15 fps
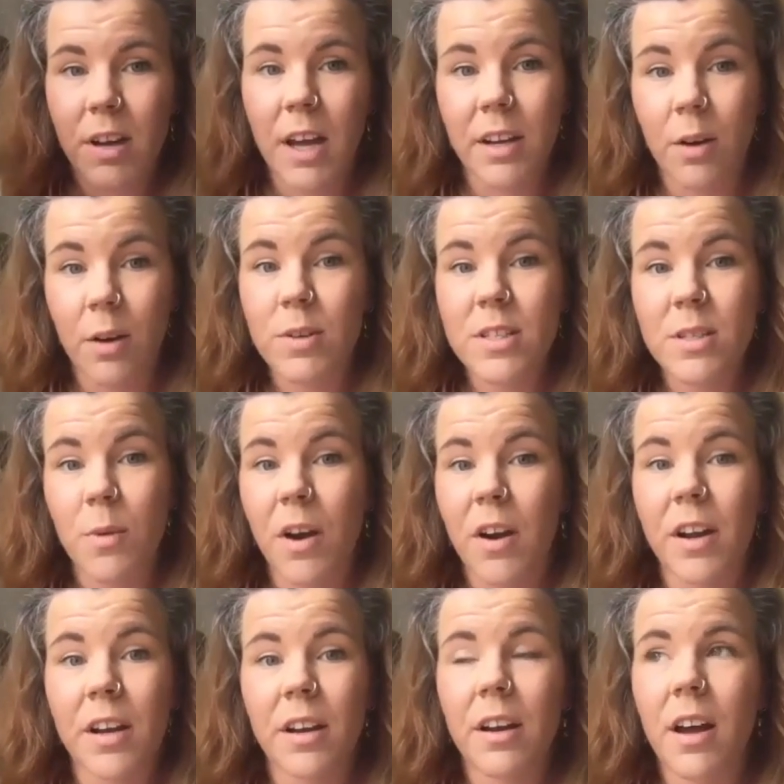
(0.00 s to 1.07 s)
and I was
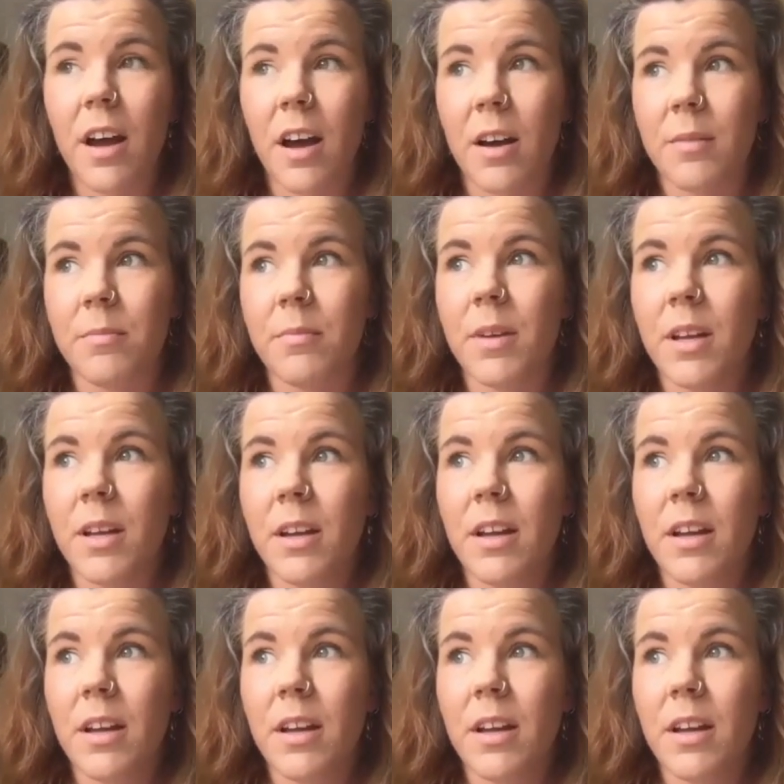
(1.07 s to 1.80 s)
wearing um, oh,